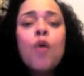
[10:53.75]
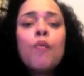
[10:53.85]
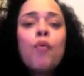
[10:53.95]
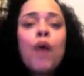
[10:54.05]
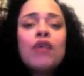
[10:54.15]

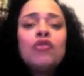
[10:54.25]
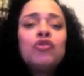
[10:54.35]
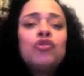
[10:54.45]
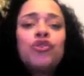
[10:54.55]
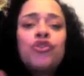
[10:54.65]
But why don't
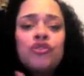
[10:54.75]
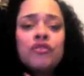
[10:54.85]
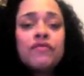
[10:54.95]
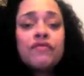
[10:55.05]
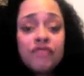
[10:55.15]
you turn
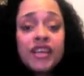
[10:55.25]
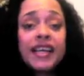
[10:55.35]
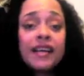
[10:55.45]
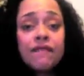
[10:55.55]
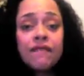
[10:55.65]
your
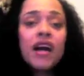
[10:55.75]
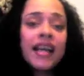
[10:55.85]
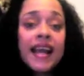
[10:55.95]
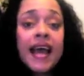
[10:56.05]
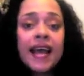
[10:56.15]
freaking
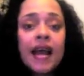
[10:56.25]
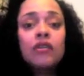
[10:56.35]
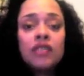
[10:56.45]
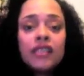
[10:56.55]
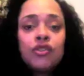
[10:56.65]
fucking head?
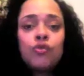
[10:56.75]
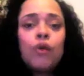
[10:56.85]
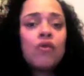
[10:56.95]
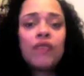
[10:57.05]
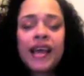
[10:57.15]
I'll diss you.
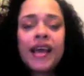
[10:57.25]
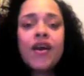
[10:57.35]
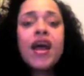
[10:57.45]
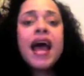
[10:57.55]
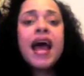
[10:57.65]
I don't care.